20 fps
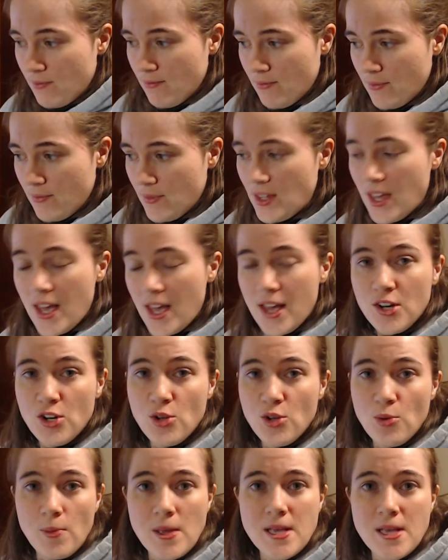get a new
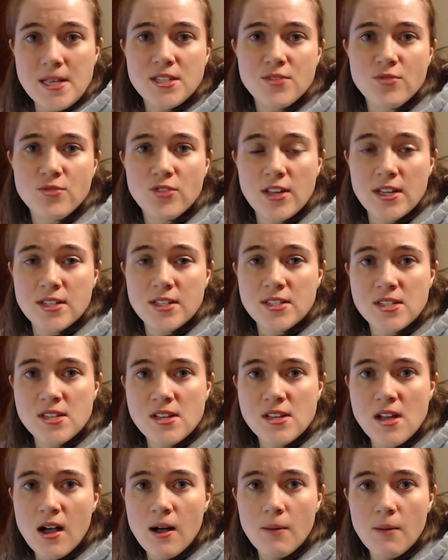piece for this,
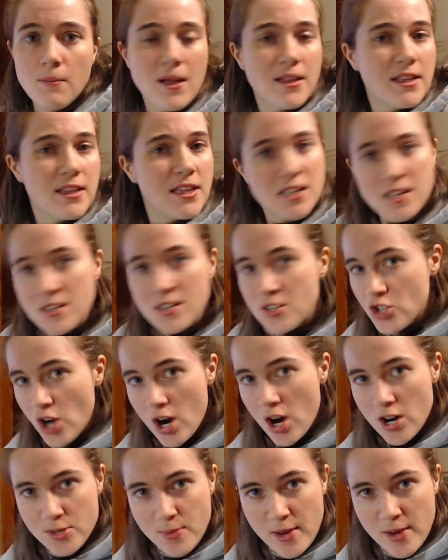and they didn't
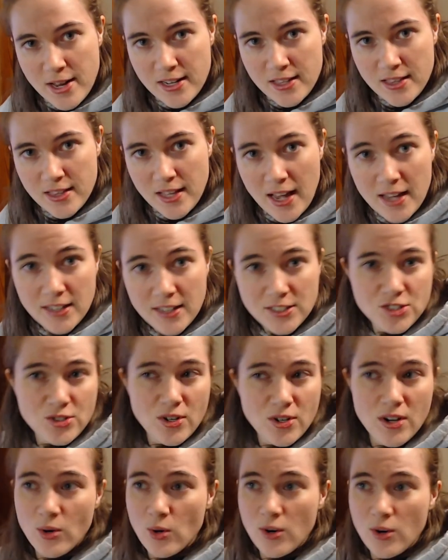charge me anything extra
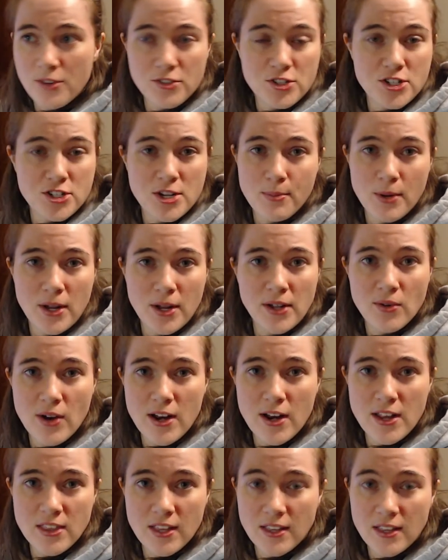or for shipping or
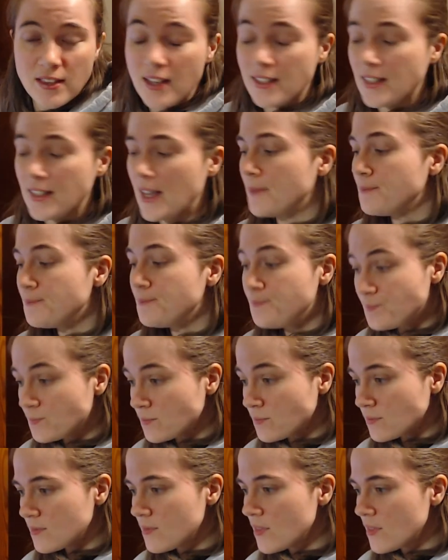anything like that.
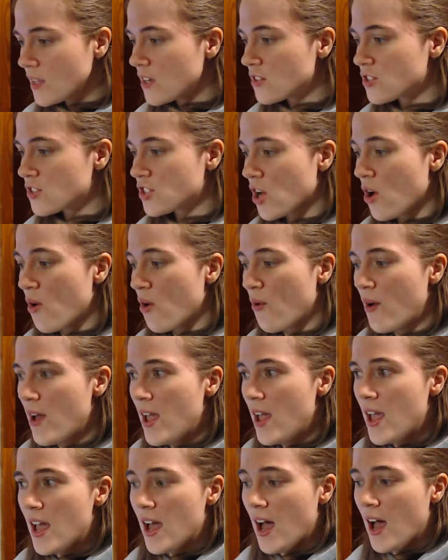So
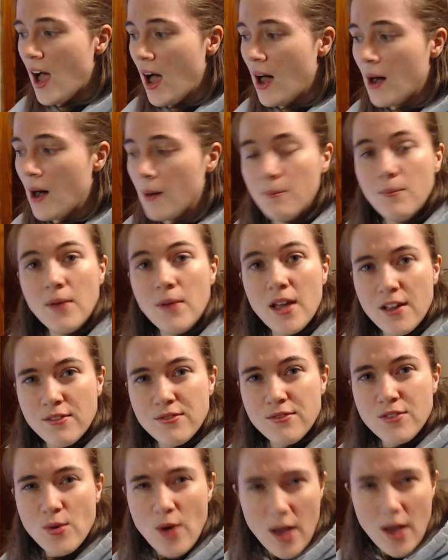if
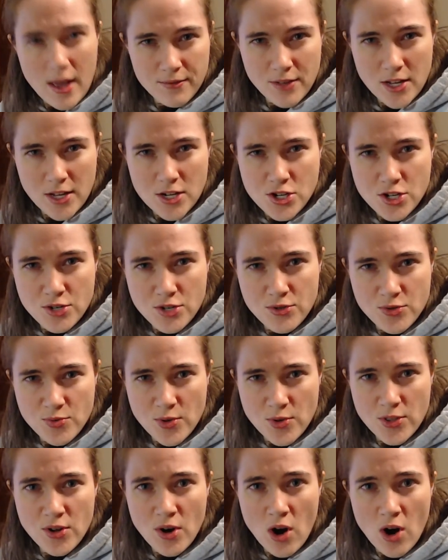you have issues
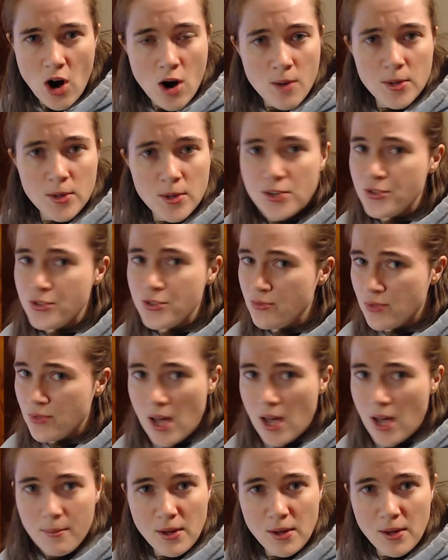with your armor, do
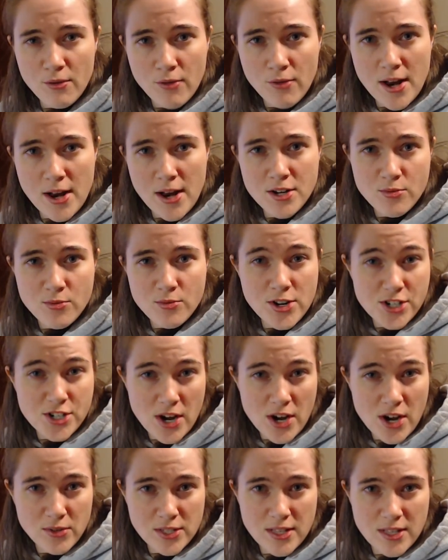not be afraid to reach
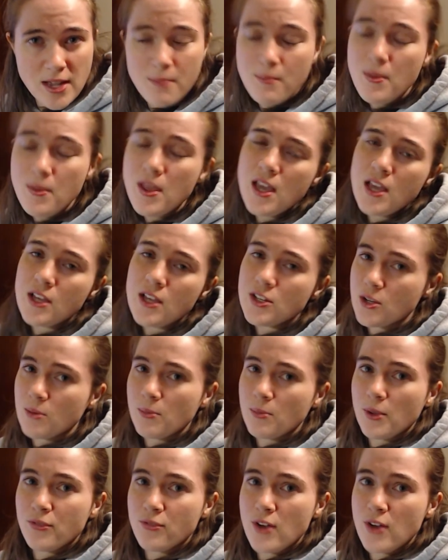out to them. Don't
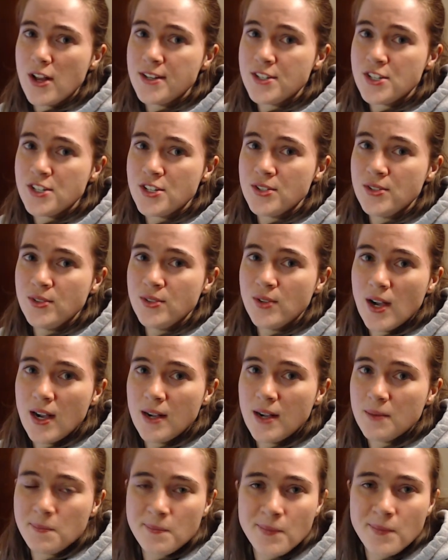be afraid
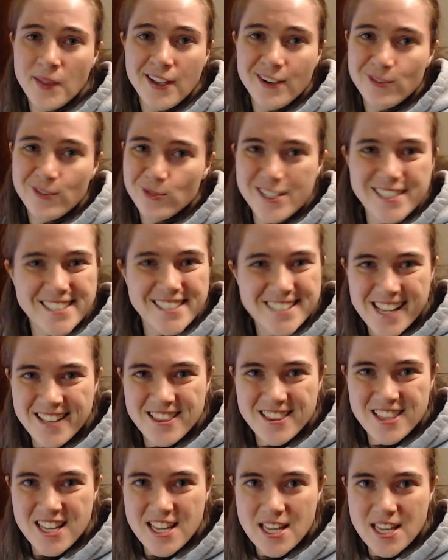to
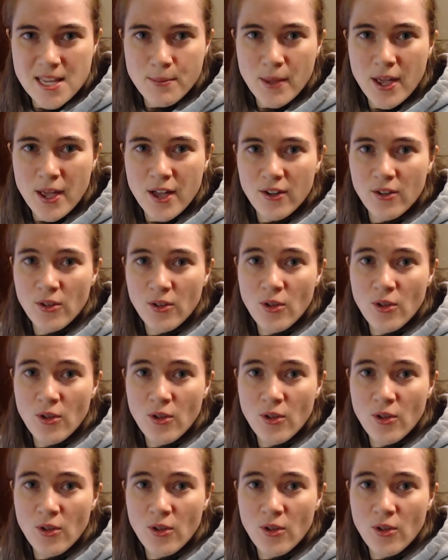resend the email